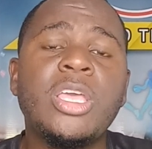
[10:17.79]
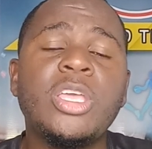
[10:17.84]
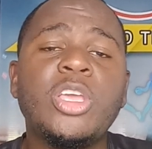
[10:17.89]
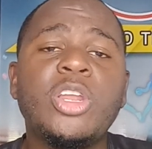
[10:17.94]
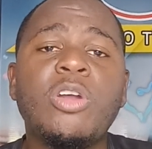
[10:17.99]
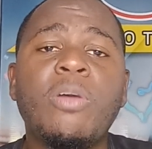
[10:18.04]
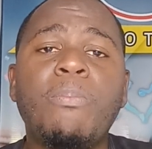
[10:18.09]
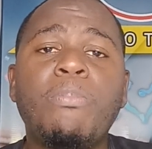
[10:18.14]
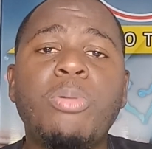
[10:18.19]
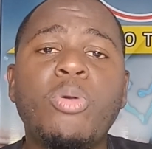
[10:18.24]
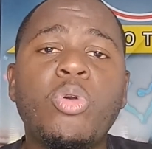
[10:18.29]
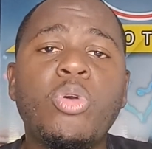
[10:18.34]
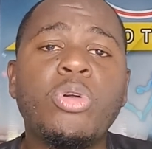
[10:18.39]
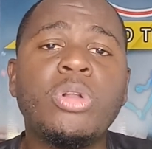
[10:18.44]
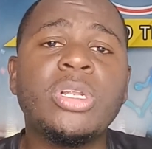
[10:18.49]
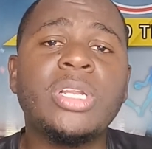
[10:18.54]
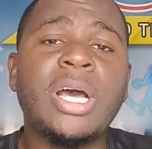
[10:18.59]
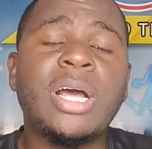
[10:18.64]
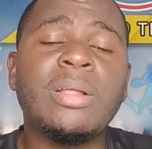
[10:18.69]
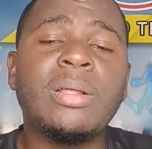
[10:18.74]
You know,
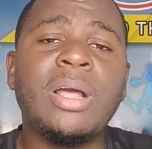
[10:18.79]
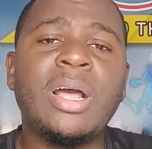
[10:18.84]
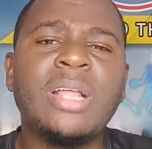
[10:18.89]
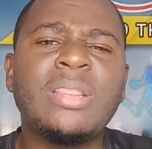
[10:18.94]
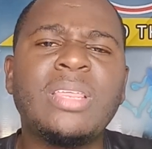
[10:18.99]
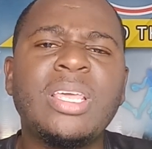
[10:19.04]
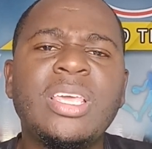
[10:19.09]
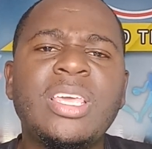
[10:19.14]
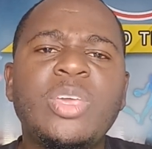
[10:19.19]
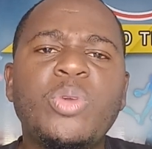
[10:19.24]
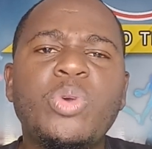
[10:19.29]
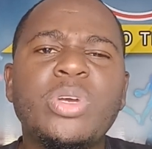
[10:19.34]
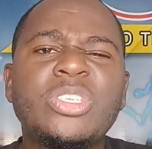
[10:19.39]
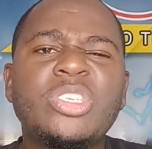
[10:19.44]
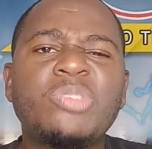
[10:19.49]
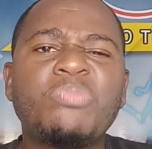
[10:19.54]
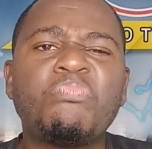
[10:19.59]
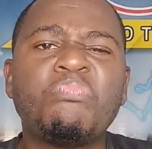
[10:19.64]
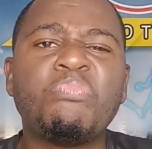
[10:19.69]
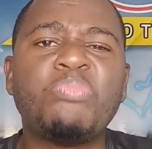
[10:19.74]
bowled. I think he
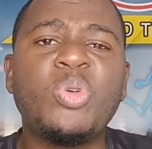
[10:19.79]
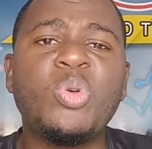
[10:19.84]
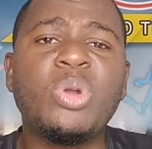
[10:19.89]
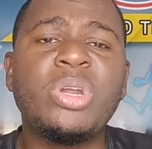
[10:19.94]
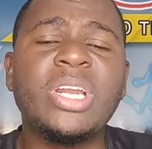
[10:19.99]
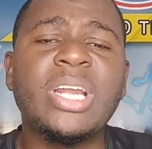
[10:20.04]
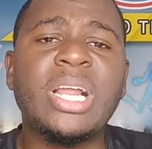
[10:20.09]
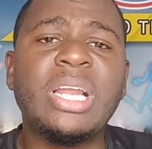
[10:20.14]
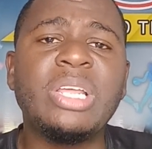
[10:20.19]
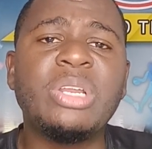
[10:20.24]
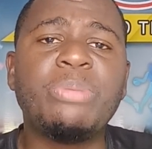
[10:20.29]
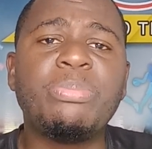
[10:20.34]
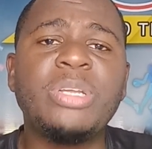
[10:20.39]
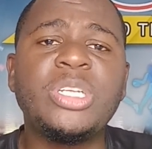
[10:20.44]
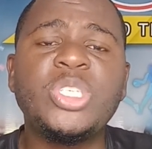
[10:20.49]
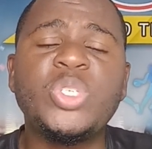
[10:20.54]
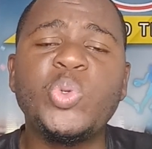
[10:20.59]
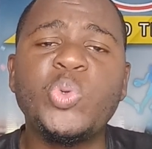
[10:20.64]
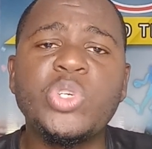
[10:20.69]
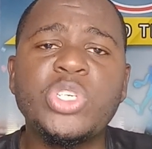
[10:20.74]
was bowling a little
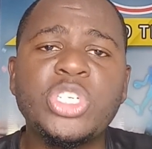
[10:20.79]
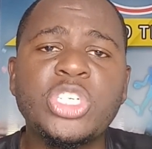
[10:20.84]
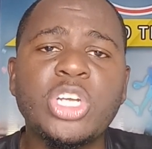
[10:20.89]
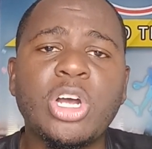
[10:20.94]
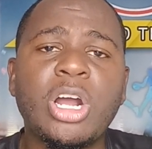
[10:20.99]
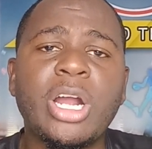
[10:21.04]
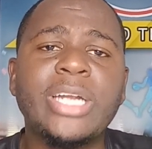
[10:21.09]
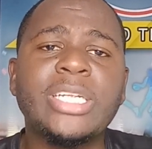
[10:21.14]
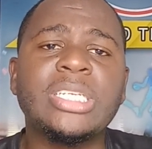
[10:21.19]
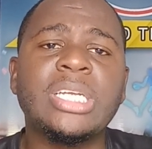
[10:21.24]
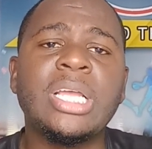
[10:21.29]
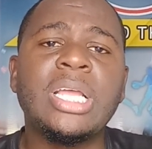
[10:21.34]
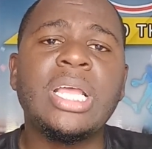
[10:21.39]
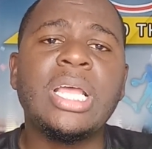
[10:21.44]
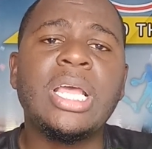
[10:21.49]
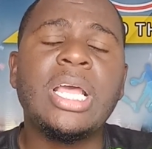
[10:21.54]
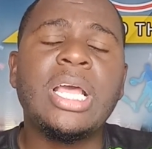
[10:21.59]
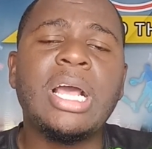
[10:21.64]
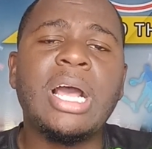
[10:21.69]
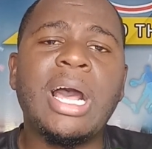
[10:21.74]
bit too short,
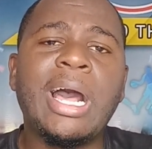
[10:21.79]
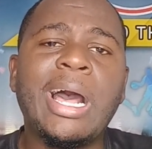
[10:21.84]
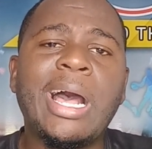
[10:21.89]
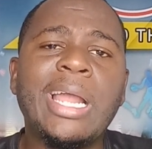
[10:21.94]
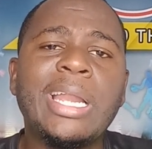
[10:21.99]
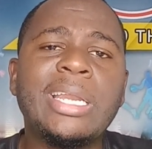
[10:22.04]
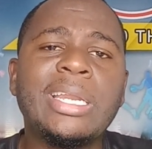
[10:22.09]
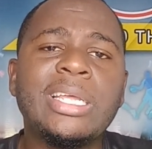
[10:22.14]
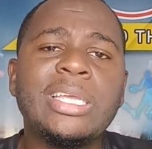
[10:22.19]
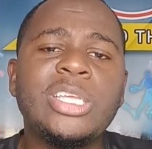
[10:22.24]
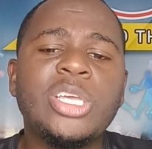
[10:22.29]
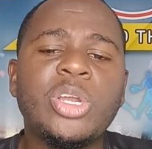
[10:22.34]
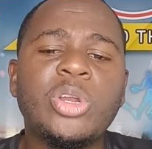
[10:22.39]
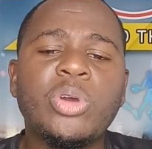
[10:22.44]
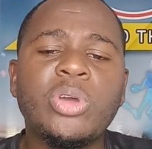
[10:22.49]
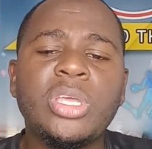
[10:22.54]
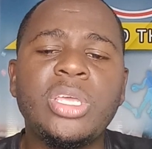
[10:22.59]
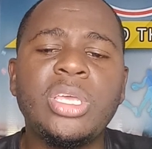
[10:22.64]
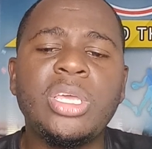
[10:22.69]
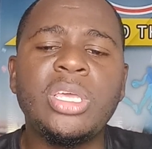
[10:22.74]
and you
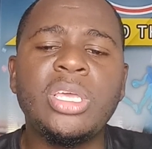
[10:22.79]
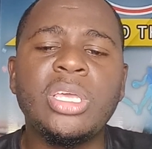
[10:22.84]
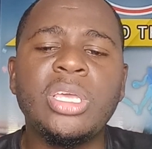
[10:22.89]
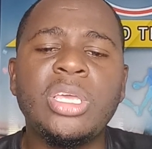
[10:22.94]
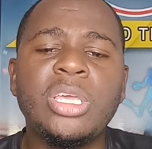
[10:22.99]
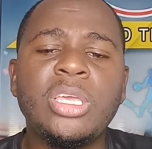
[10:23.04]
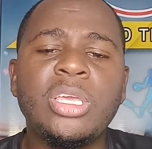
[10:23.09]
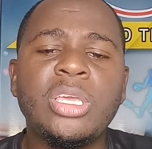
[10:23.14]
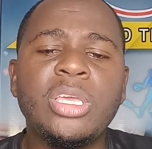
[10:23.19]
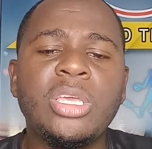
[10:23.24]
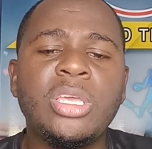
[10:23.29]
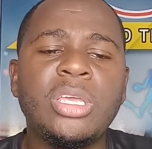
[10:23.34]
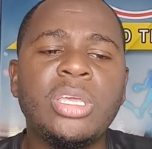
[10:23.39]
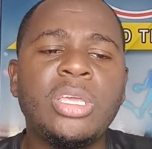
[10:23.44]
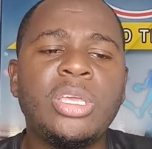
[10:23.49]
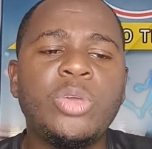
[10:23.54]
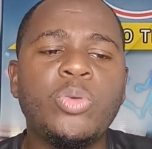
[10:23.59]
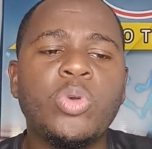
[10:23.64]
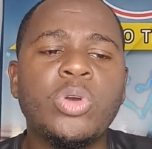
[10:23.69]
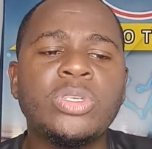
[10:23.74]
know
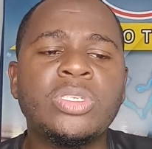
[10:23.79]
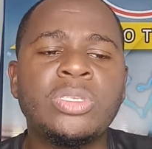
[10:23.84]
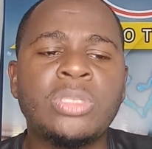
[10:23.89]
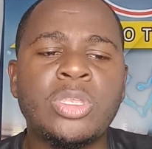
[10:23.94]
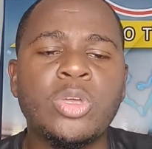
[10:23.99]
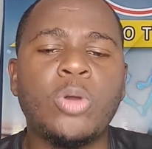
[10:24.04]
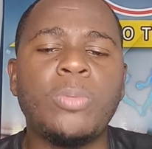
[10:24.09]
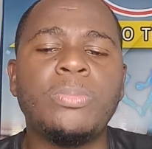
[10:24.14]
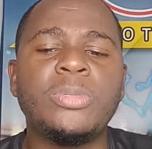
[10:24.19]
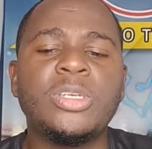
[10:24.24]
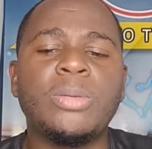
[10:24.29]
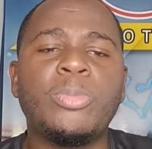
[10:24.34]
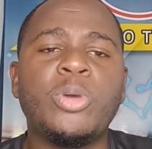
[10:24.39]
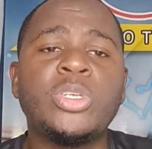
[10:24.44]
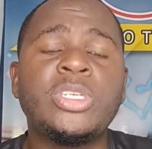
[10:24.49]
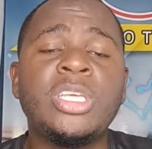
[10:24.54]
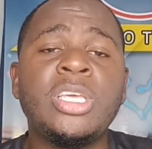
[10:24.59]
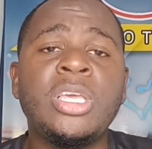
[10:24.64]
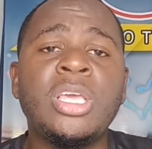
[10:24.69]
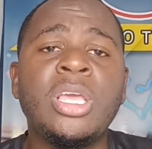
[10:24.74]
he was thumped.
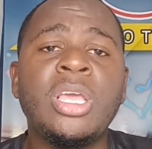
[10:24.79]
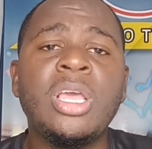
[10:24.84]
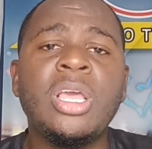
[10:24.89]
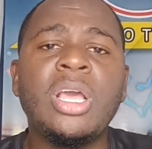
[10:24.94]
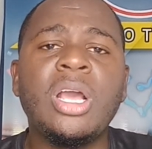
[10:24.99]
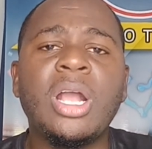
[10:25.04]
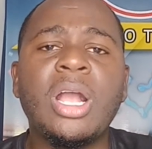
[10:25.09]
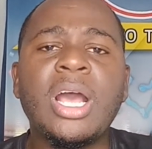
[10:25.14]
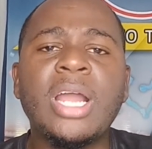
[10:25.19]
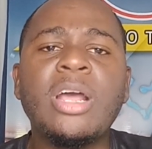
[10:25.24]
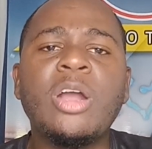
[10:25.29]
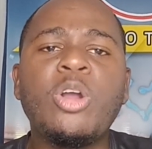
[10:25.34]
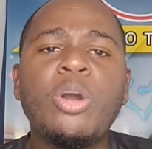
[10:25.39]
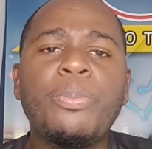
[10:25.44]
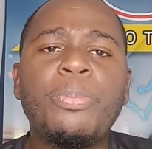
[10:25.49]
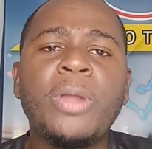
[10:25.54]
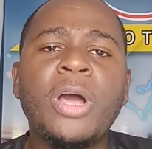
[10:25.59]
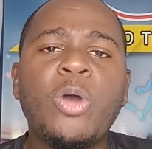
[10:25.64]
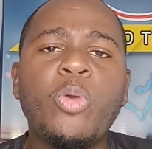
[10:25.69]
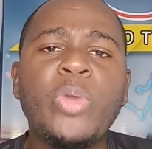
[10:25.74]
But he got a
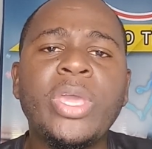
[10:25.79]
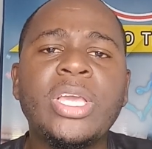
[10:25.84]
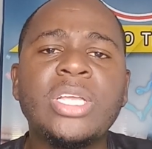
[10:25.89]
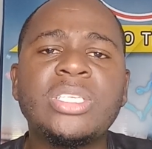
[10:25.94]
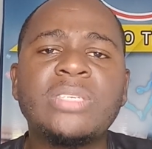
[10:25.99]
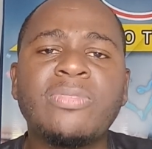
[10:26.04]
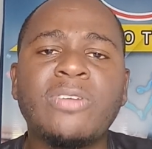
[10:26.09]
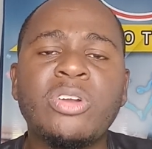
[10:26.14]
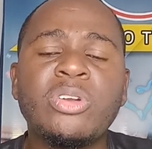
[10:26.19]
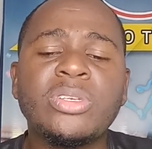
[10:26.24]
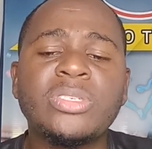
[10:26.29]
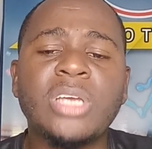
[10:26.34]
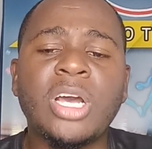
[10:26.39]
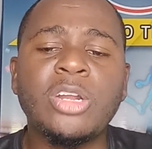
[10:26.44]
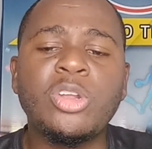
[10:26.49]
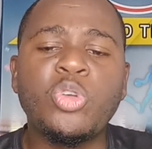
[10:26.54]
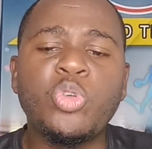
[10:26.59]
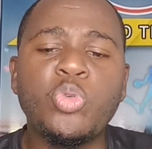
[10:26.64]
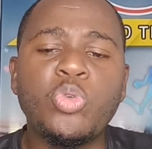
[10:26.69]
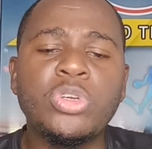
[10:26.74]
couple of wickets for us
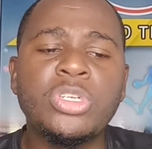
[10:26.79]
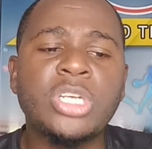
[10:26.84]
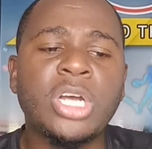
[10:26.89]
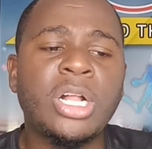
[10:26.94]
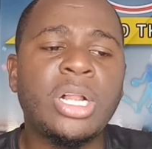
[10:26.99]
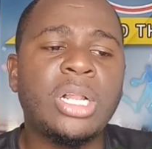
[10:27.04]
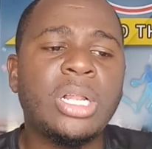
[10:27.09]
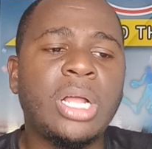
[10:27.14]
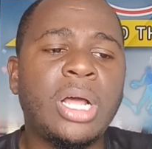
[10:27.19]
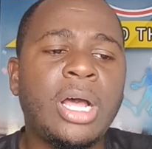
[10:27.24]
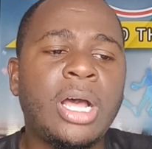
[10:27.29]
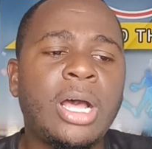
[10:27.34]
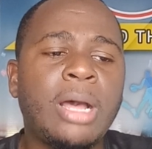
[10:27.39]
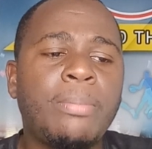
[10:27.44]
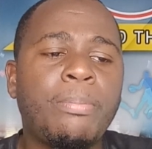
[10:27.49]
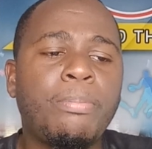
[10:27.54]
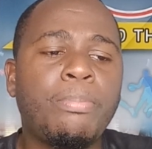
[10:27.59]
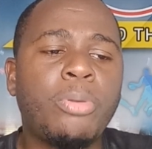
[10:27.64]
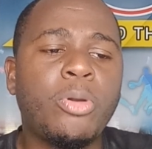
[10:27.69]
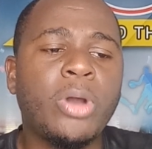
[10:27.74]
at
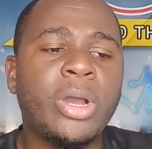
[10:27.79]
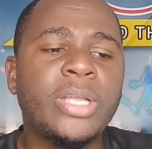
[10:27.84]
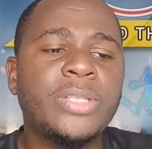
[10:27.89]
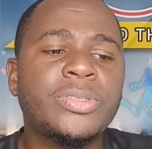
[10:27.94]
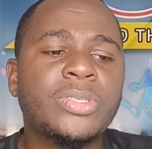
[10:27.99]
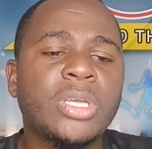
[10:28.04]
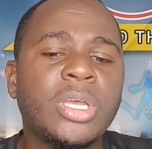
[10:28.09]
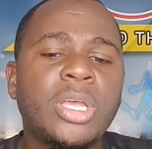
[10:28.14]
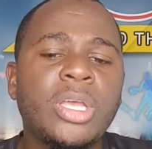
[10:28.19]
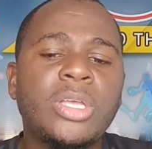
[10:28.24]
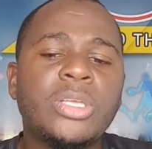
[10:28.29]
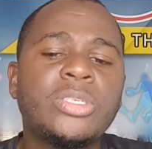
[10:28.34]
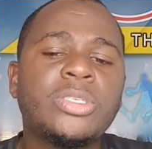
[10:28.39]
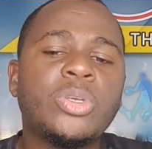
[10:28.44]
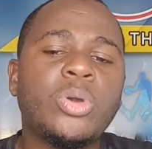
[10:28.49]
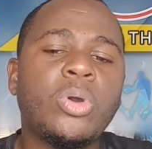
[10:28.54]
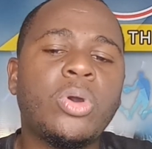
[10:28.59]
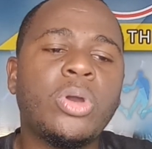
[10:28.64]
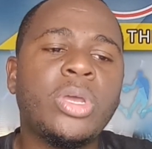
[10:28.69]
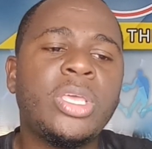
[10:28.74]
crucial points.
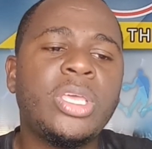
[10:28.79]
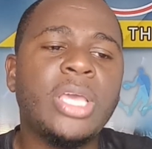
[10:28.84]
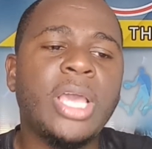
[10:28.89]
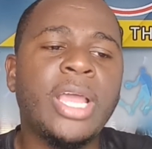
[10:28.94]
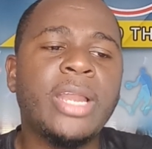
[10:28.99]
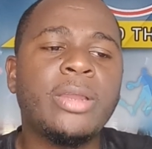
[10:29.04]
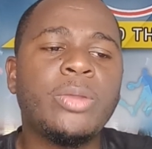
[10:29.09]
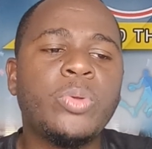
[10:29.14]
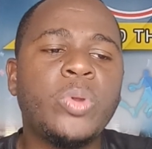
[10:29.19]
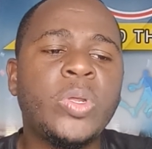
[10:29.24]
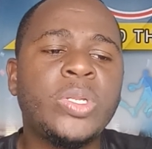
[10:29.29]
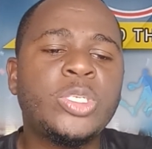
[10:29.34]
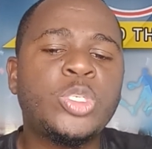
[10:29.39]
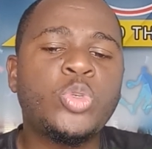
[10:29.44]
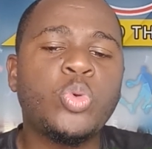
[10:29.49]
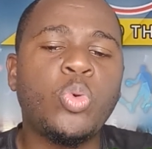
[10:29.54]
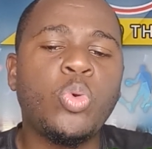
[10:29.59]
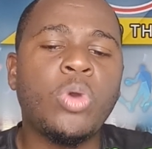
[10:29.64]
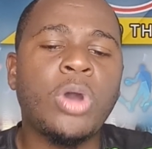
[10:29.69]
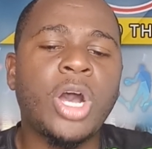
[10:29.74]
So he ended with
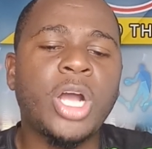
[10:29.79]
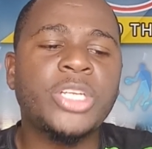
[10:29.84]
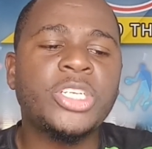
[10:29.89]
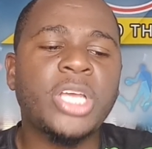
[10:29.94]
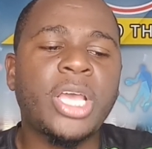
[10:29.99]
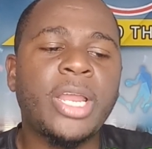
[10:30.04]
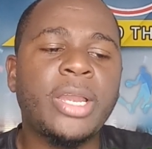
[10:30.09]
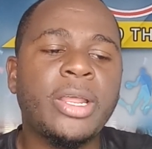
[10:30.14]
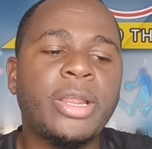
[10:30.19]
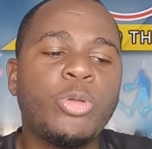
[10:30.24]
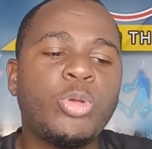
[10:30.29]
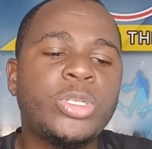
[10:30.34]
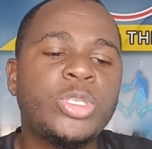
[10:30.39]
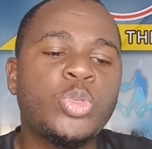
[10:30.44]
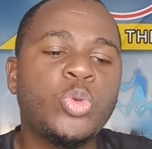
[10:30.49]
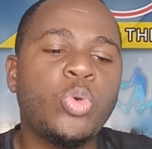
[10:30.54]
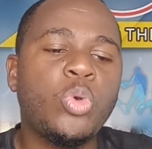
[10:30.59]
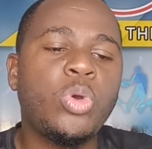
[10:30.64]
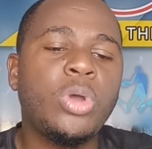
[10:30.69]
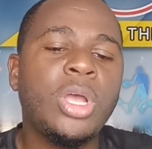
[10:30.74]
2. Hodge ended with
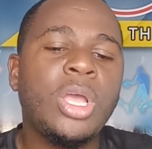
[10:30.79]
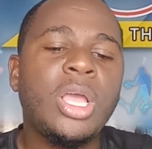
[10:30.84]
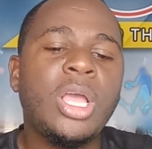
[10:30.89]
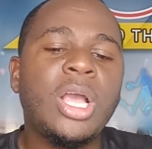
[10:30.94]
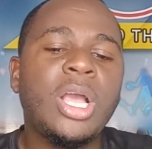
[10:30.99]
2.